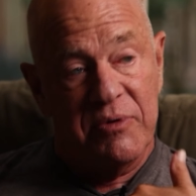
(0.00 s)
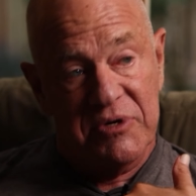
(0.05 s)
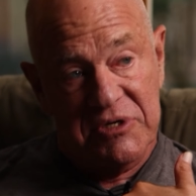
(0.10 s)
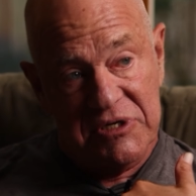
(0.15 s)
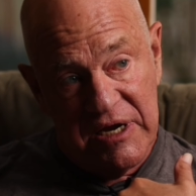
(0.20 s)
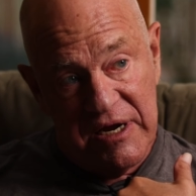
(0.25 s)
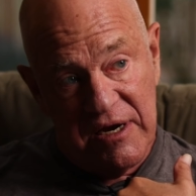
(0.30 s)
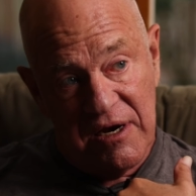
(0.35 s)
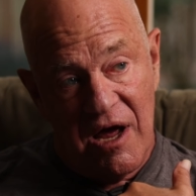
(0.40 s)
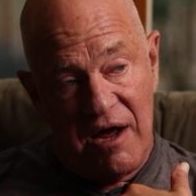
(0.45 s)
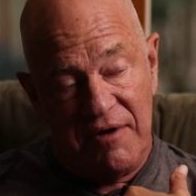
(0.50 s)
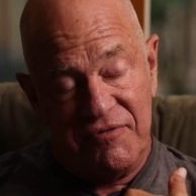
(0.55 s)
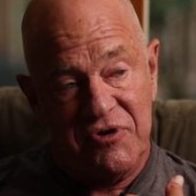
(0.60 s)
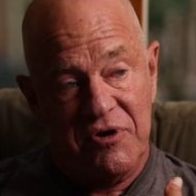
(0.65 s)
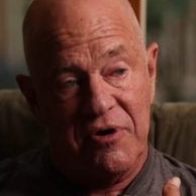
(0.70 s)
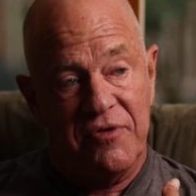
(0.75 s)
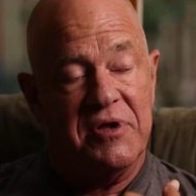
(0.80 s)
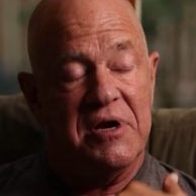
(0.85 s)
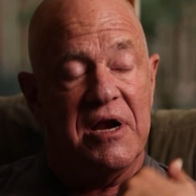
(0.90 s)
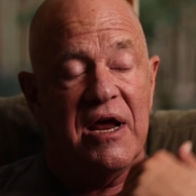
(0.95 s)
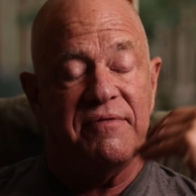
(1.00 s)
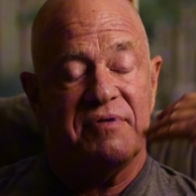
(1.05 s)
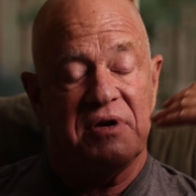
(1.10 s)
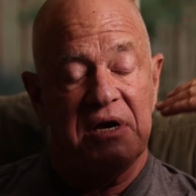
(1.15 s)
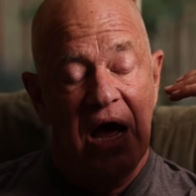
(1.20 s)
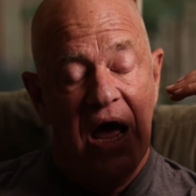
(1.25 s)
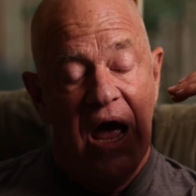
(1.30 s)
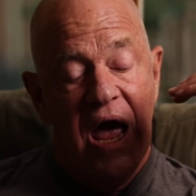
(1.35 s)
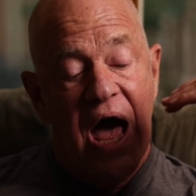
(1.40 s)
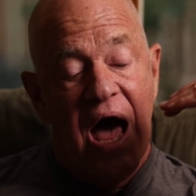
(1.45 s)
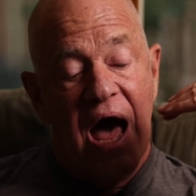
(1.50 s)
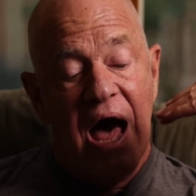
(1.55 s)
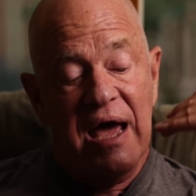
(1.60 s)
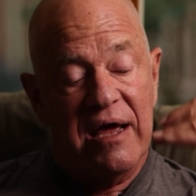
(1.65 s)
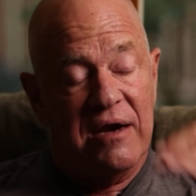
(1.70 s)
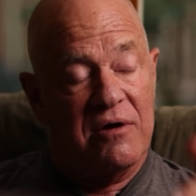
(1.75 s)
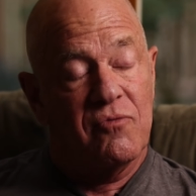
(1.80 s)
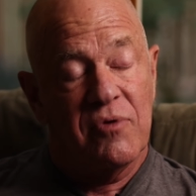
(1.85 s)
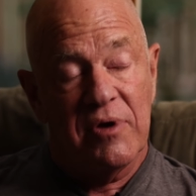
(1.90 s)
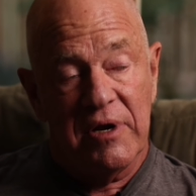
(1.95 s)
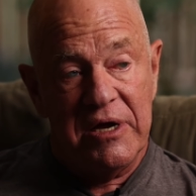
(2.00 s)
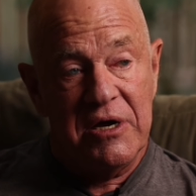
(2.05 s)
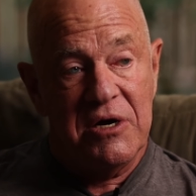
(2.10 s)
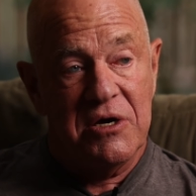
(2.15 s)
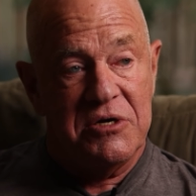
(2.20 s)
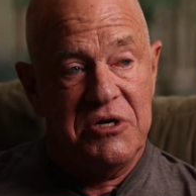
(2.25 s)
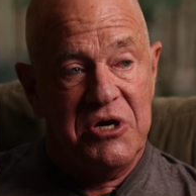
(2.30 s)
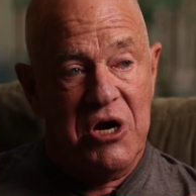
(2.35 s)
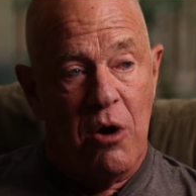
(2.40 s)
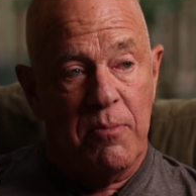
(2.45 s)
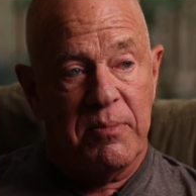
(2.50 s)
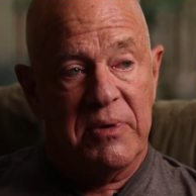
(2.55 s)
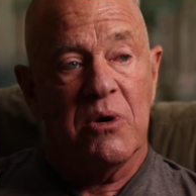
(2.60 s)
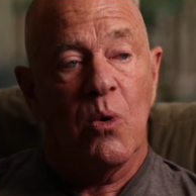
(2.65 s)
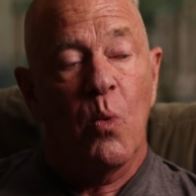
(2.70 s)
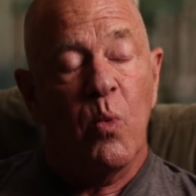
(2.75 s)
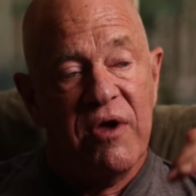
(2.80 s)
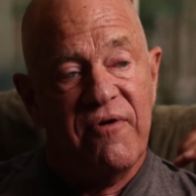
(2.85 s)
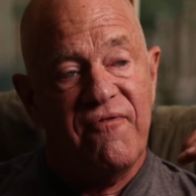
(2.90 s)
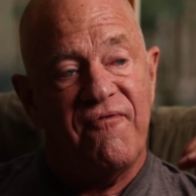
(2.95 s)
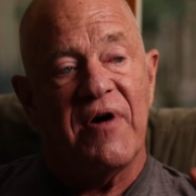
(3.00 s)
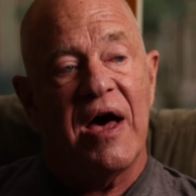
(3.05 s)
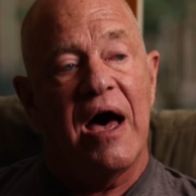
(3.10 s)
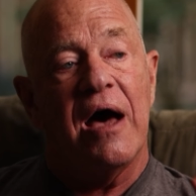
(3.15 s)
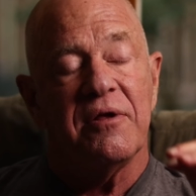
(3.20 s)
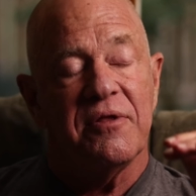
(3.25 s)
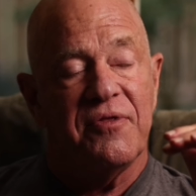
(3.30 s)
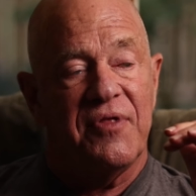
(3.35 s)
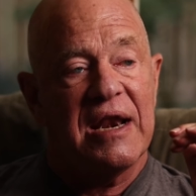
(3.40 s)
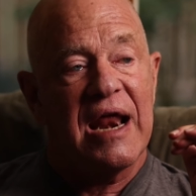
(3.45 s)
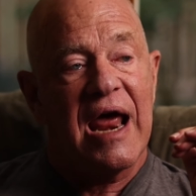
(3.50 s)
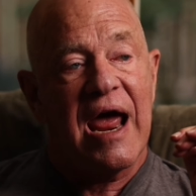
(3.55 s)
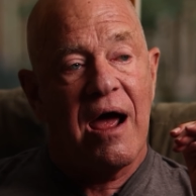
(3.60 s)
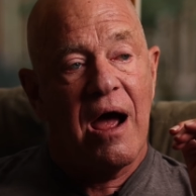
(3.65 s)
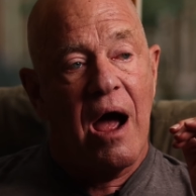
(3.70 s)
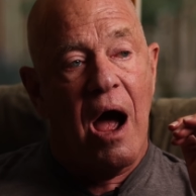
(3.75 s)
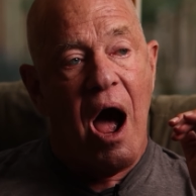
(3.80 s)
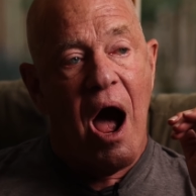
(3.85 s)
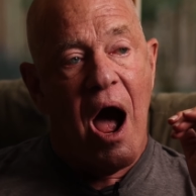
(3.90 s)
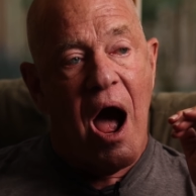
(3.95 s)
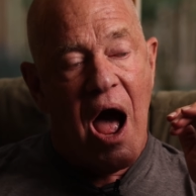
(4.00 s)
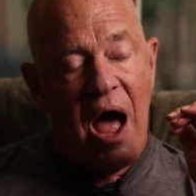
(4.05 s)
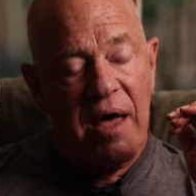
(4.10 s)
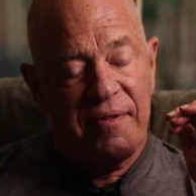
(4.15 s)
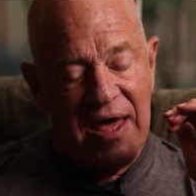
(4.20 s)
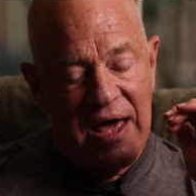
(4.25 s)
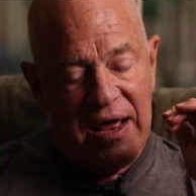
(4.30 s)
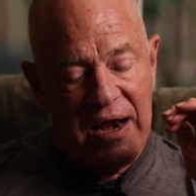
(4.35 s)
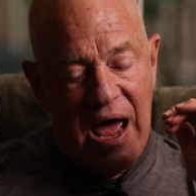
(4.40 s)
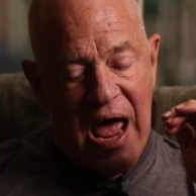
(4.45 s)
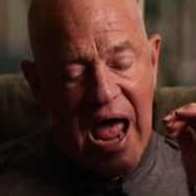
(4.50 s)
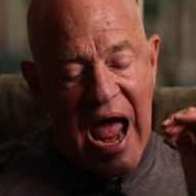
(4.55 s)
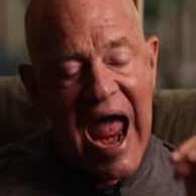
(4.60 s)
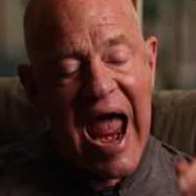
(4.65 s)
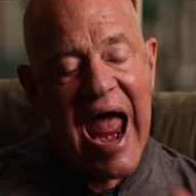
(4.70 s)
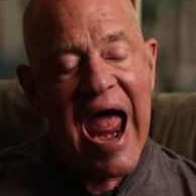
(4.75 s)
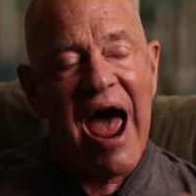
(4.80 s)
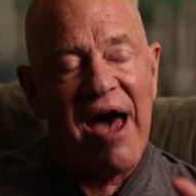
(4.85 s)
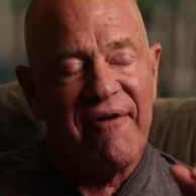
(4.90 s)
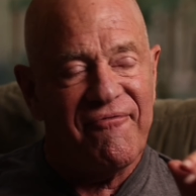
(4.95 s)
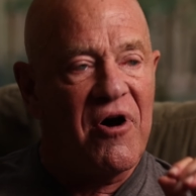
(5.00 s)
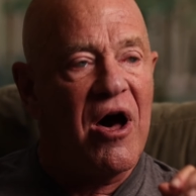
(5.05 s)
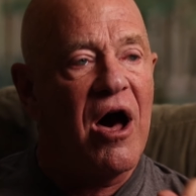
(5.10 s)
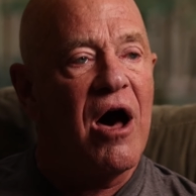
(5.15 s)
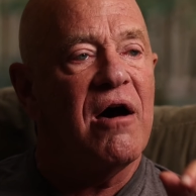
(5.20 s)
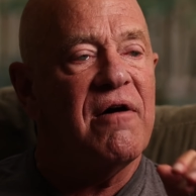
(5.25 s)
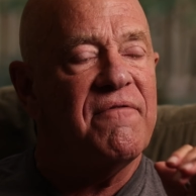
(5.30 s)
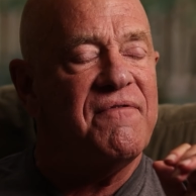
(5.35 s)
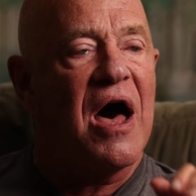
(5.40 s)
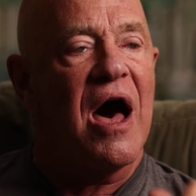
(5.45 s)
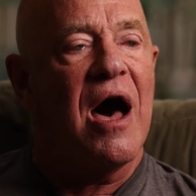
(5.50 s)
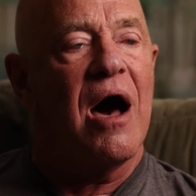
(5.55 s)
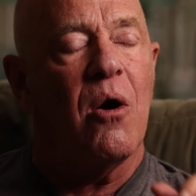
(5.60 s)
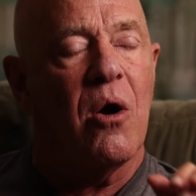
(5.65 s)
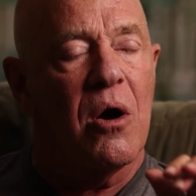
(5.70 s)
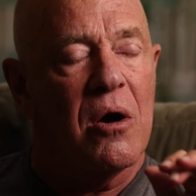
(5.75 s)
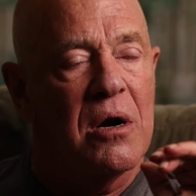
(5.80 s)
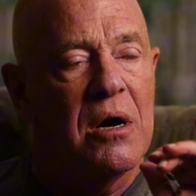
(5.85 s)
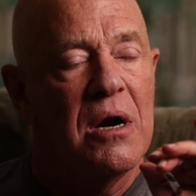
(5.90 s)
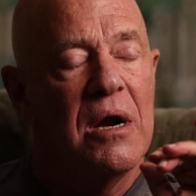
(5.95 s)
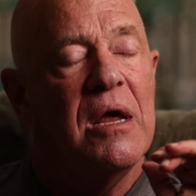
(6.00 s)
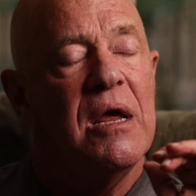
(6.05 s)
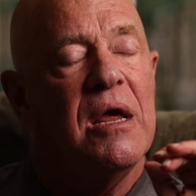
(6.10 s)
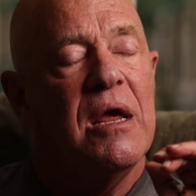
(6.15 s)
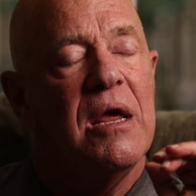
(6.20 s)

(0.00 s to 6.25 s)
I was a legal officer in the Navy. I had a really good yeoman. We found that half of our